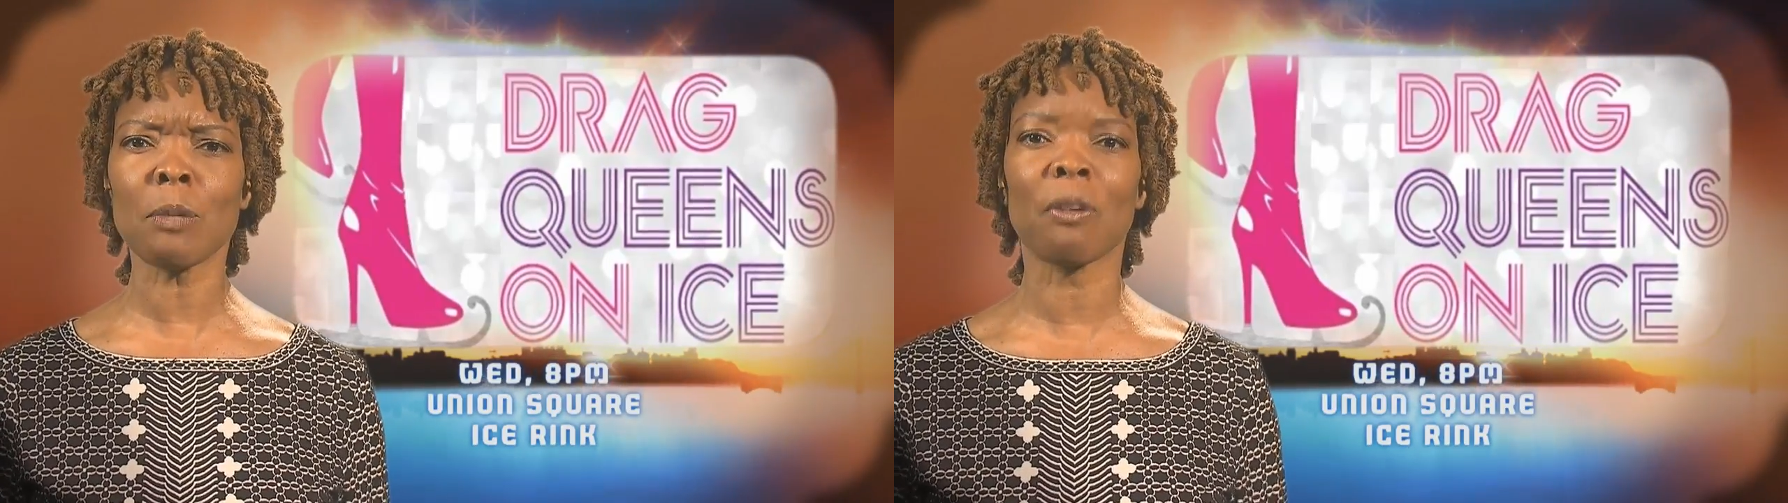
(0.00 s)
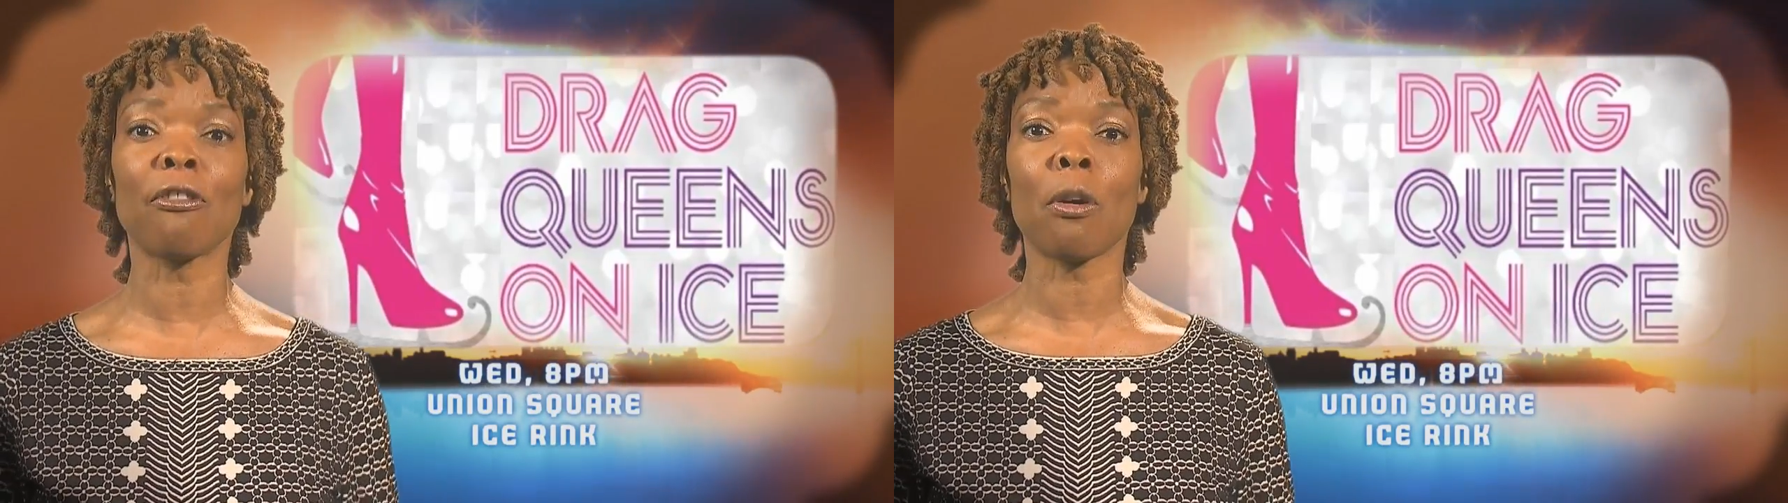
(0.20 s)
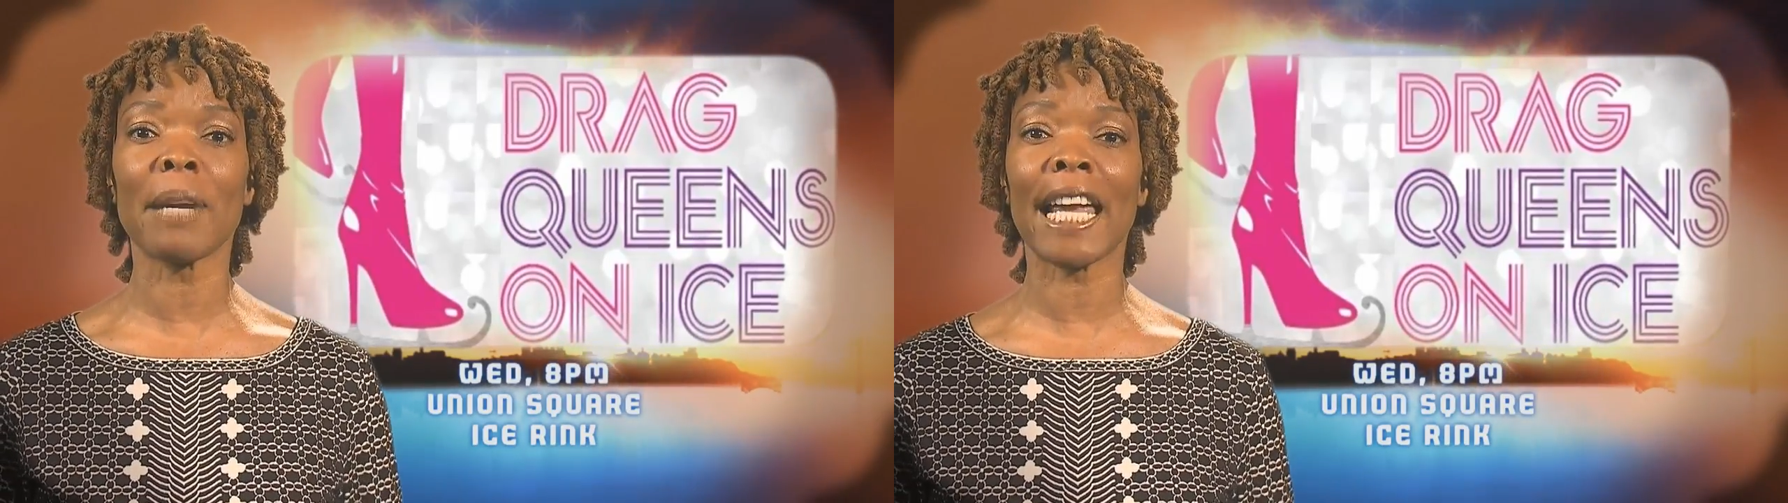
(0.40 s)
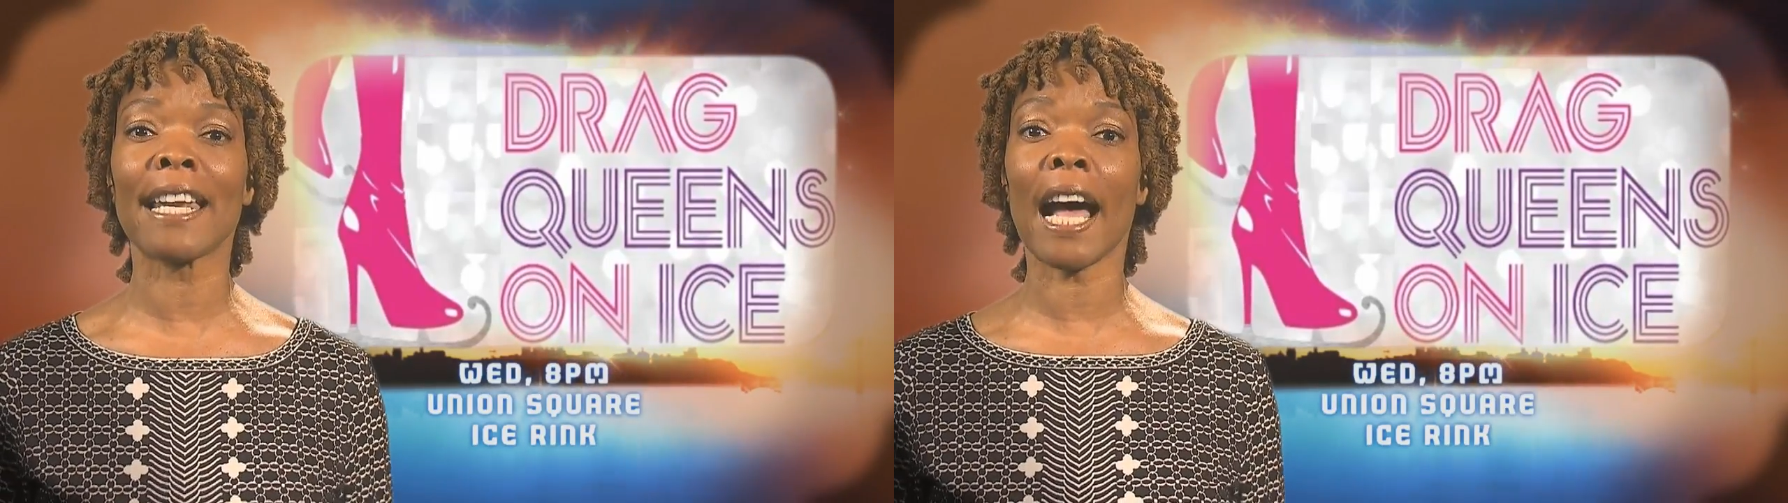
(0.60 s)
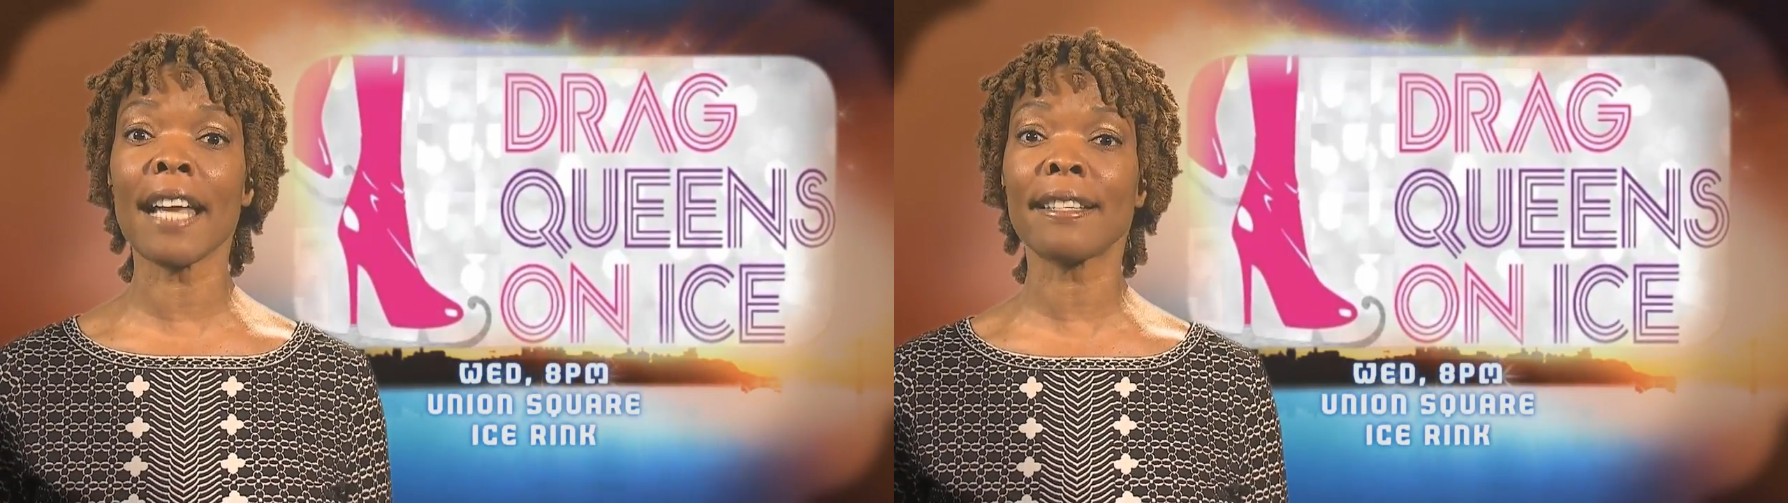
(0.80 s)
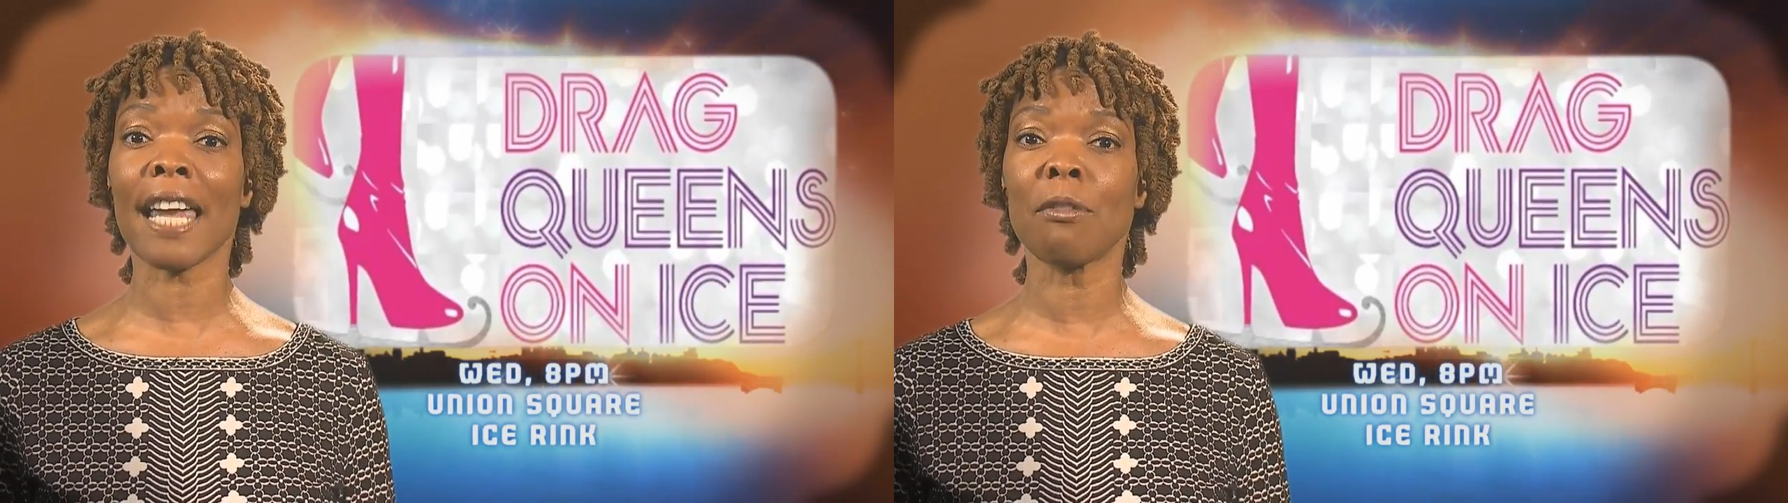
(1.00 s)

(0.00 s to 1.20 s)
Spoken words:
performing an ice skate